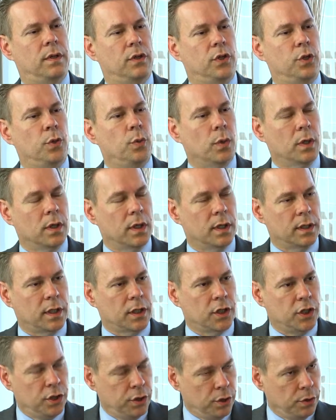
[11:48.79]
you were
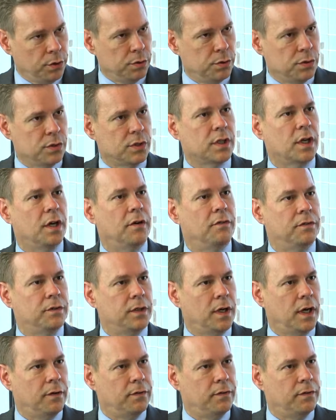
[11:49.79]
accused of